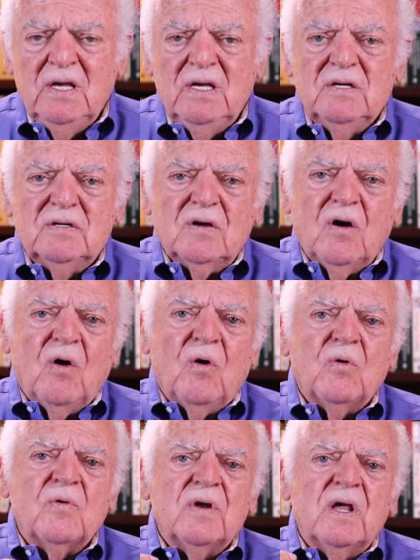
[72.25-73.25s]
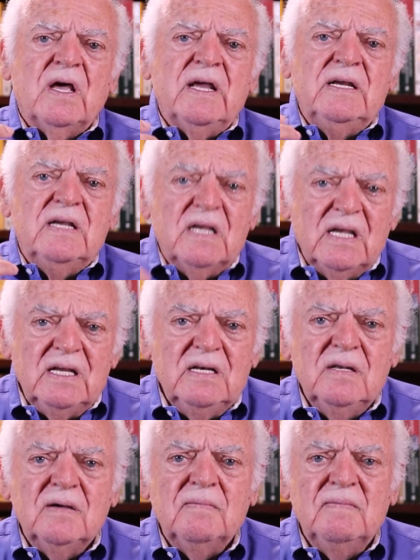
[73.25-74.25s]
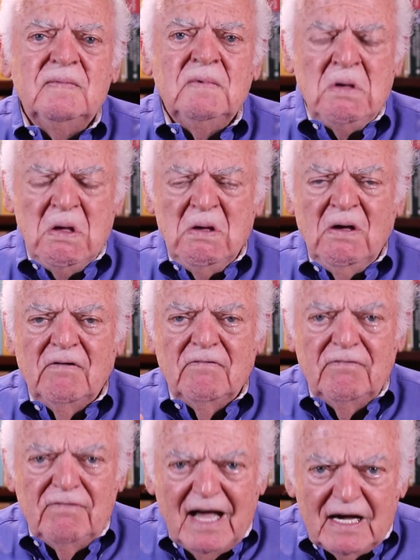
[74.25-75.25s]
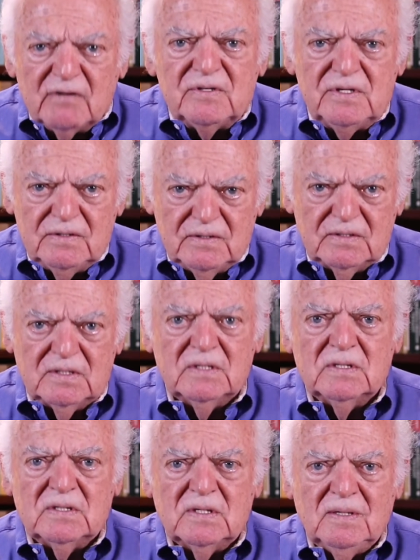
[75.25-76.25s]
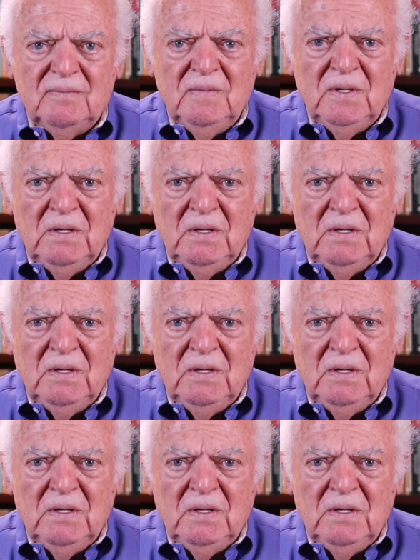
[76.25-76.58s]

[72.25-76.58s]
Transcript: is called a kingdom value system.